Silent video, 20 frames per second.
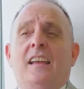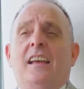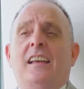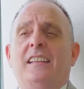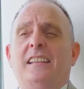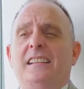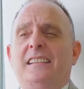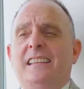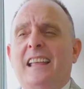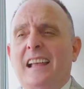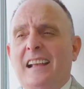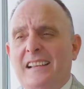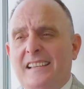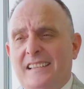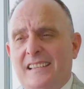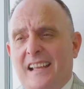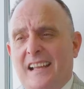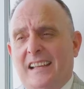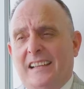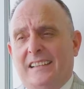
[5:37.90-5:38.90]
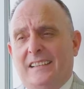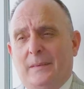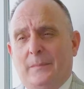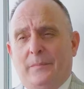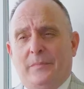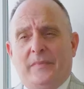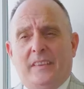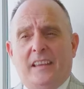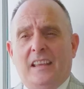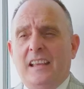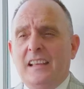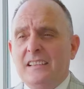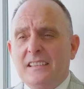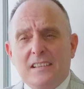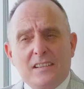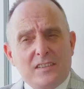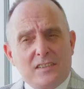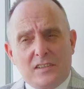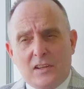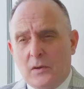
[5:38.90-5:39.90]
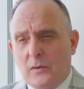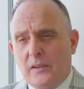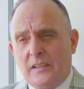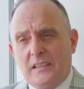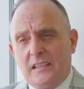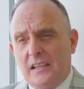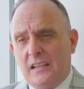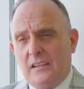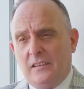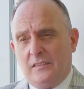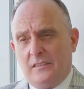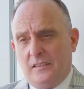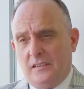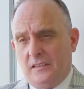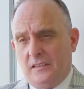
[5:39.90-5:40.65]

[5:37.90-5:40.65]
And the tax side isn't slowing down.